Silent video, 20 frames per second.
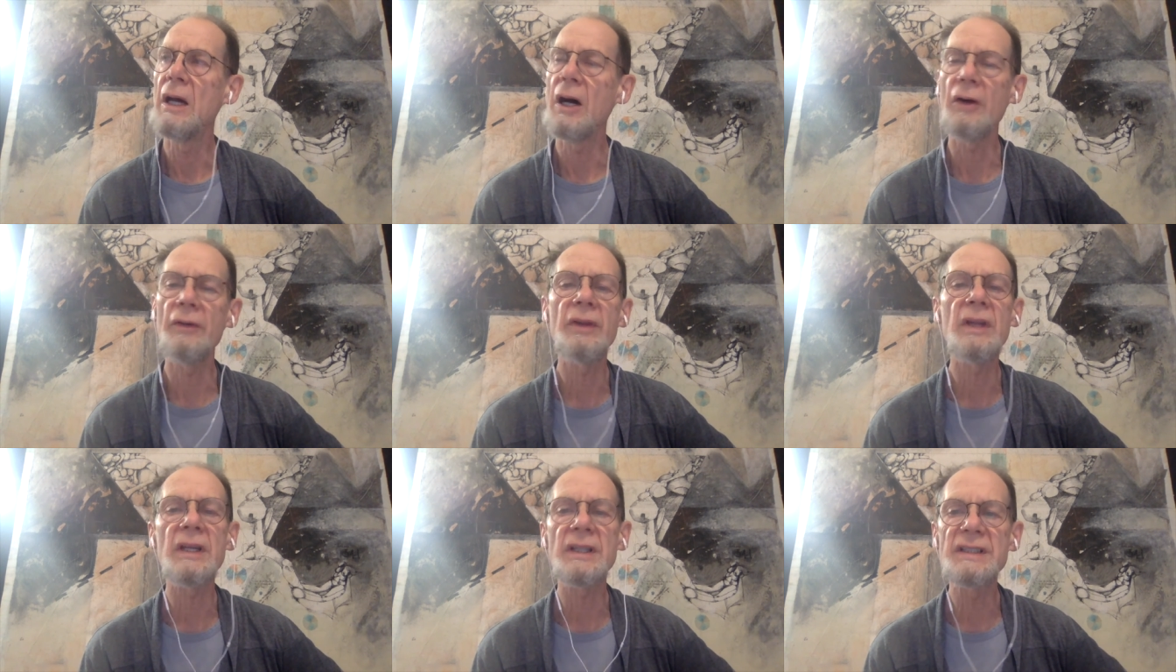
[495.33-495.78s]

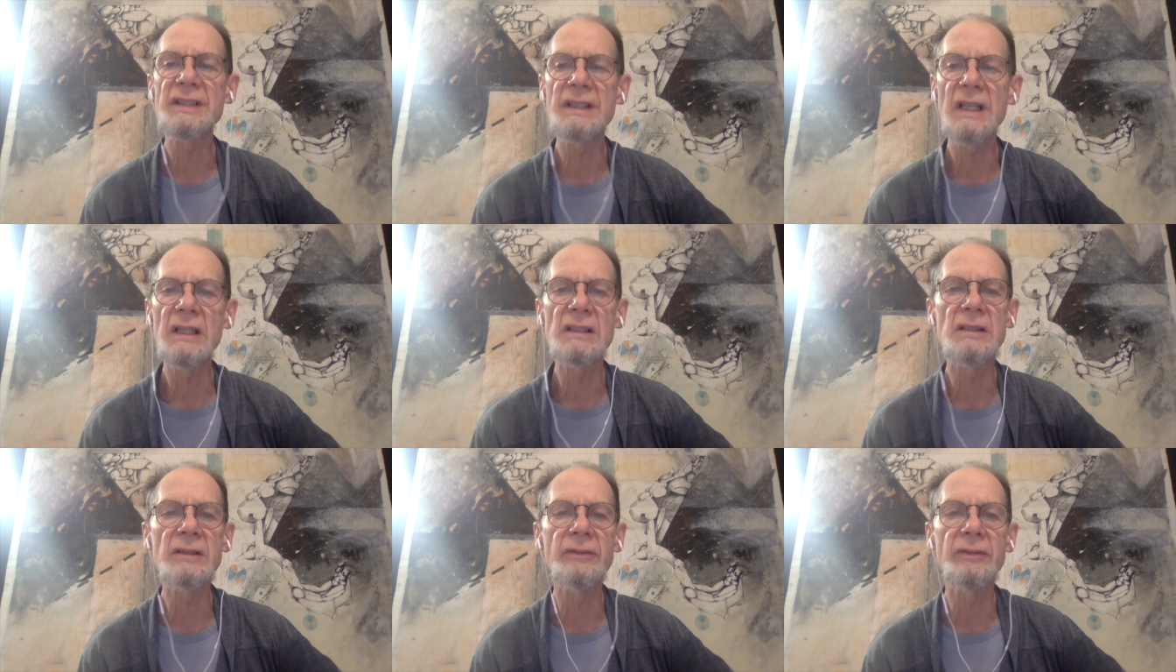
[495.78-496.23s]
On the
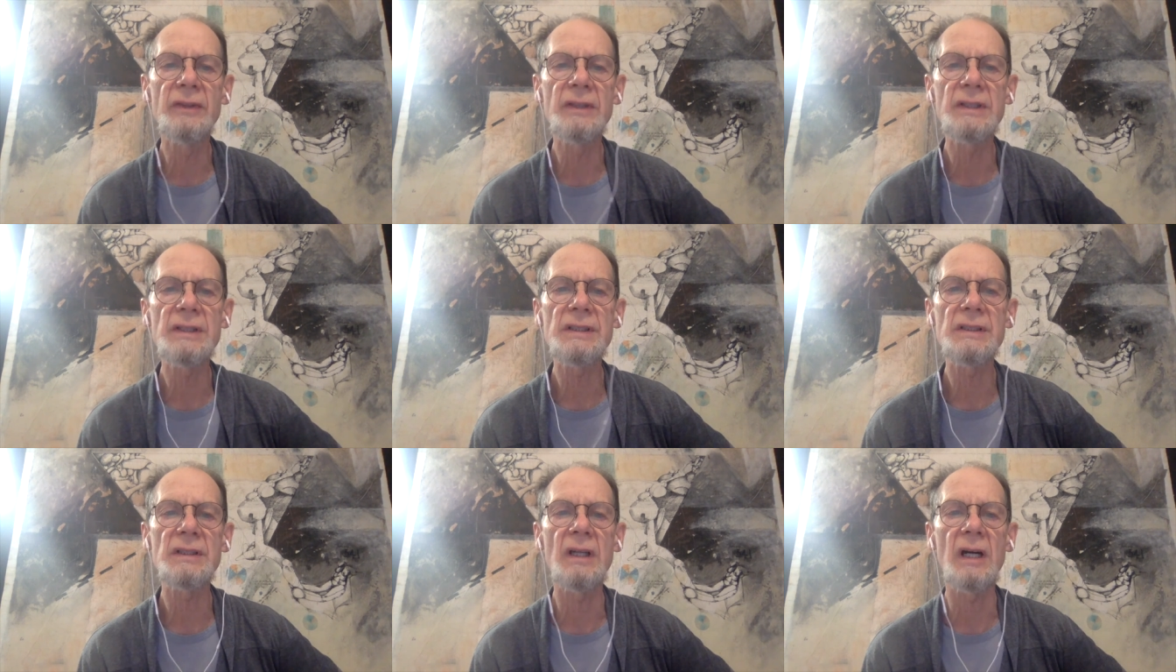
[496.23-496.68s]
extensive
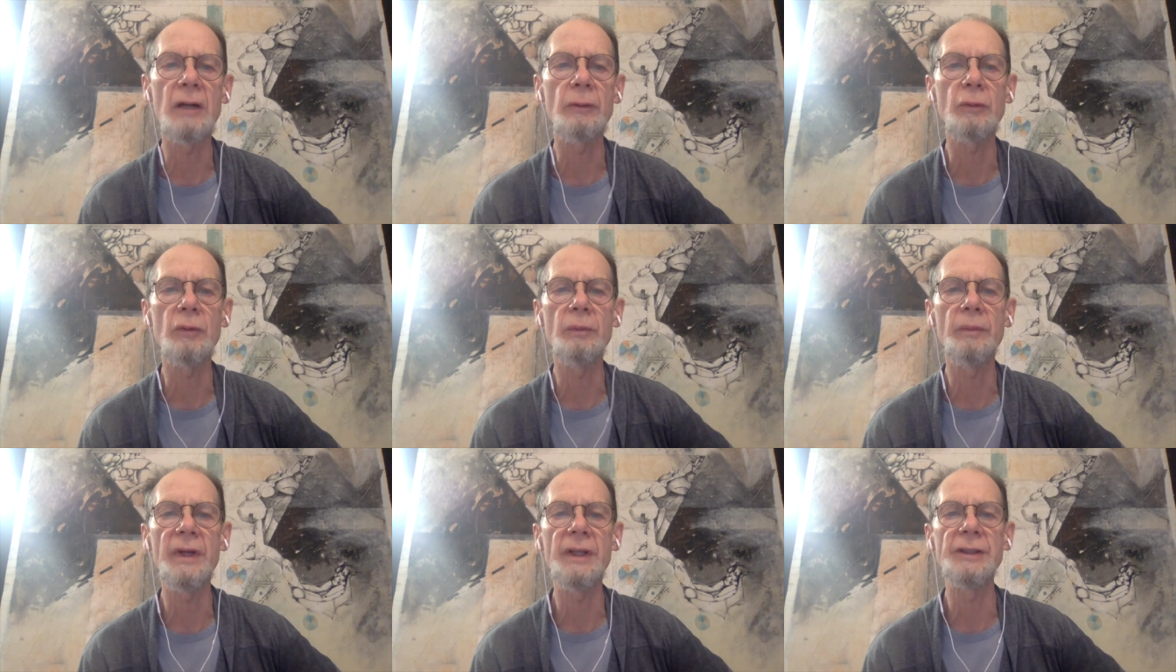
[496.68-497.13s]
list, I
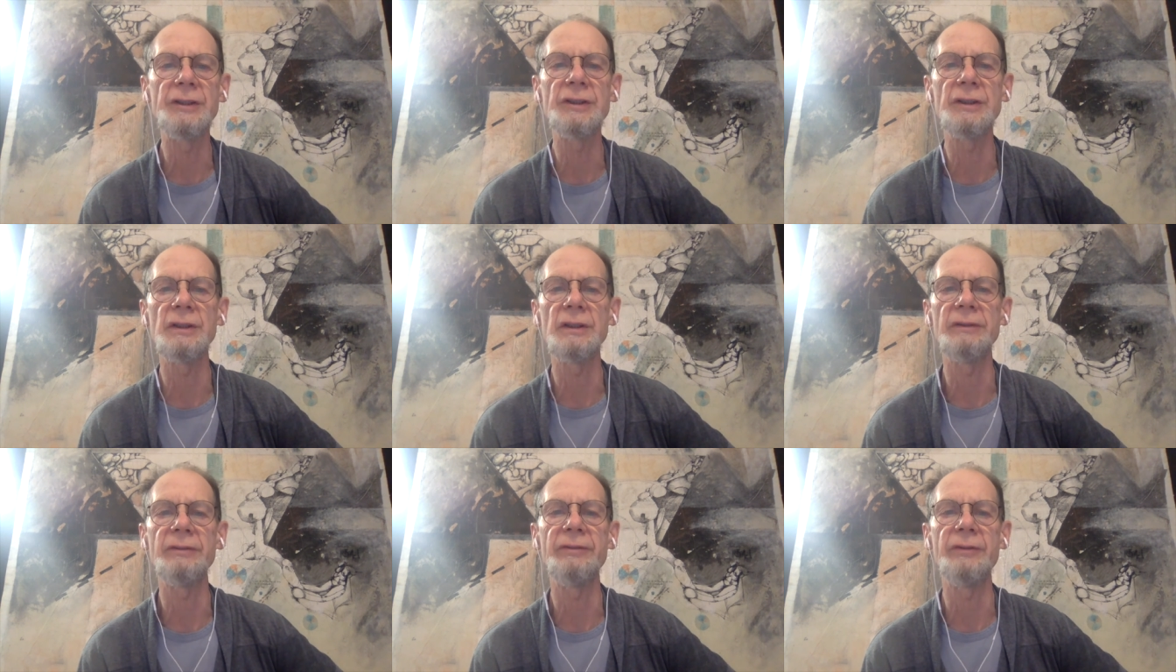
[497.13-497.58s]
will
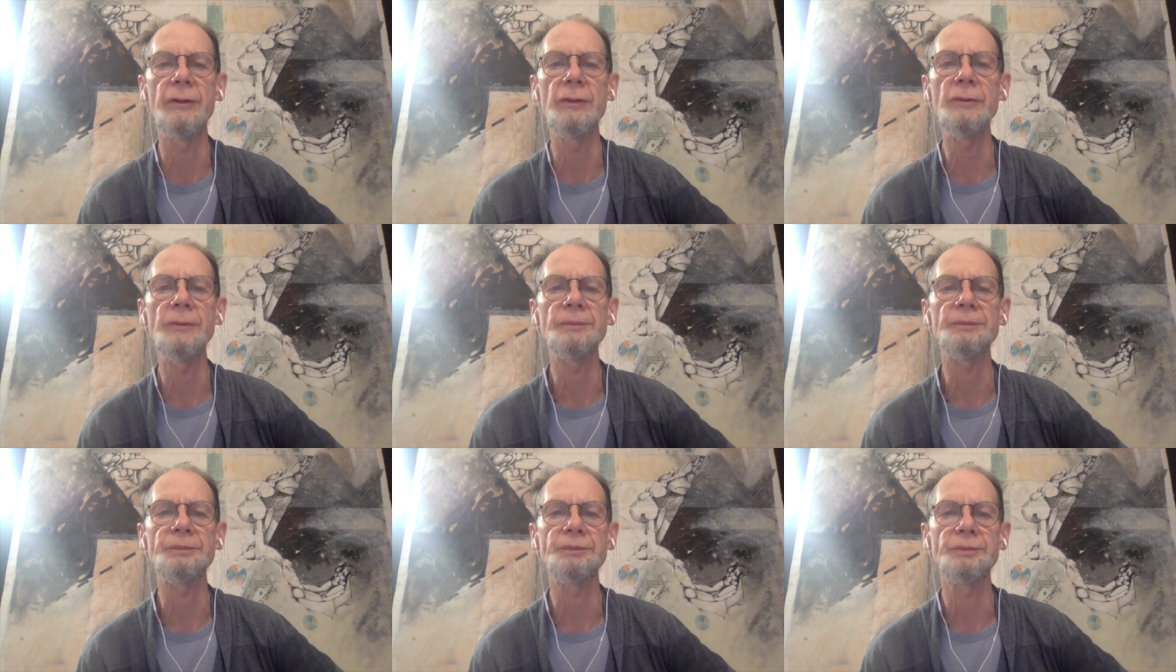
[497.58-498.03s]
mention a
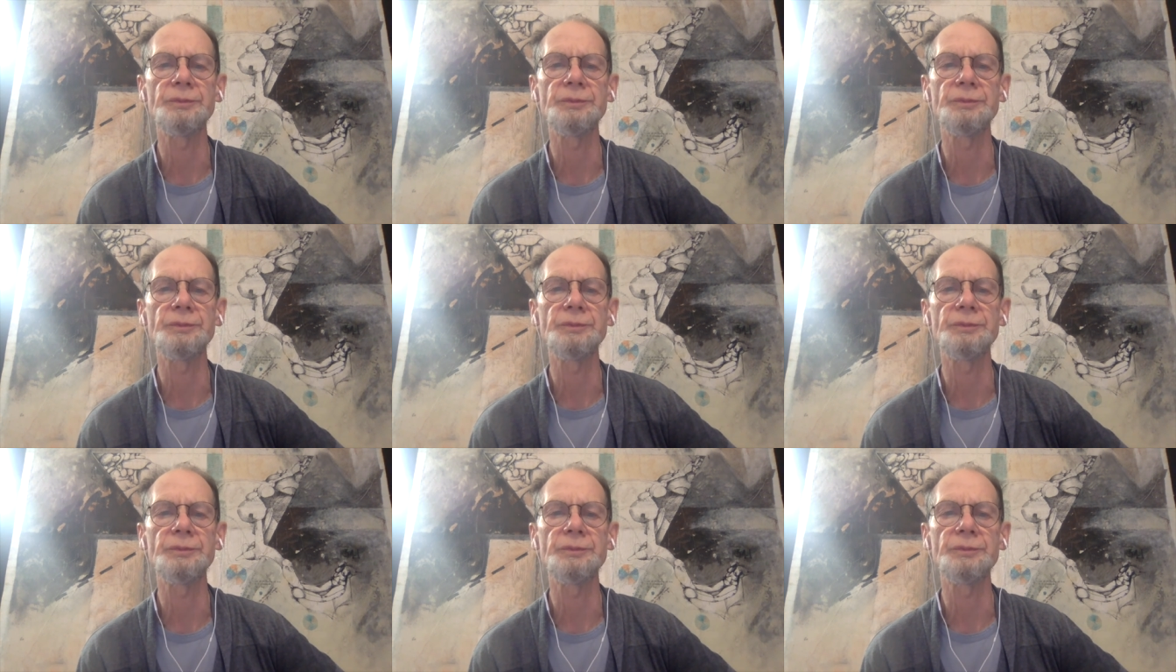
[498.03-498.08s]
few,